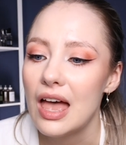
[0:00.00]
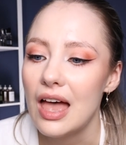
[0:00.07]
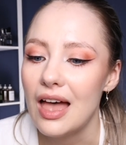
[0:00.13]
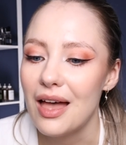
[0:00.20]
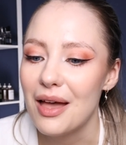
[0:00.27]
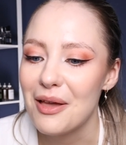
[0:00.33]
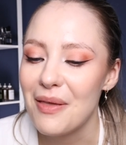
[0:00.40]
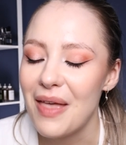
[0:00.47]

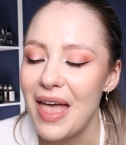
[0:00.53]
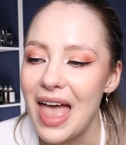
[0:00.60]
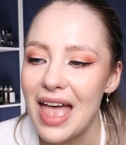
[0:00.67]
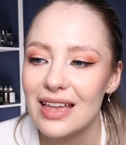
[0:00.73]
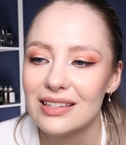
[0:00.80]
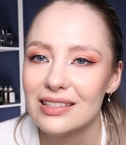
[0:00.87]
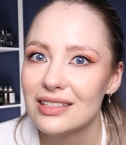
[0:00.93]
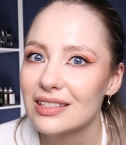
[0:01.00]

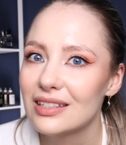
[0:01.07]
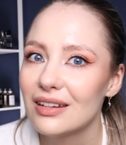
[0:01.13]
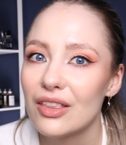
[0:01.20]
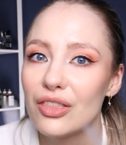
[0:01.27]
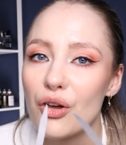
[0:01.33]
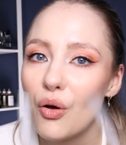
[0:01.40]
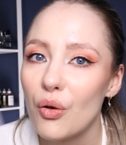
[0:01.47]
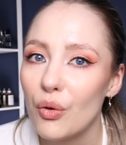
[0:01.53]
and
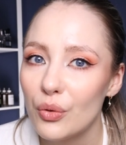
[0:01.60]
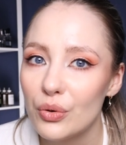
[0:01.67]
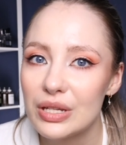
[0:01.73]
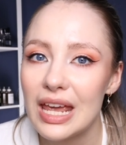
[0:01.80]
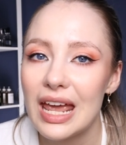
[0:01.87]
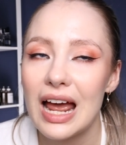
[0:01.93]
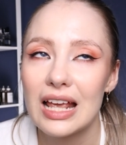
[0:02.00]
the whole day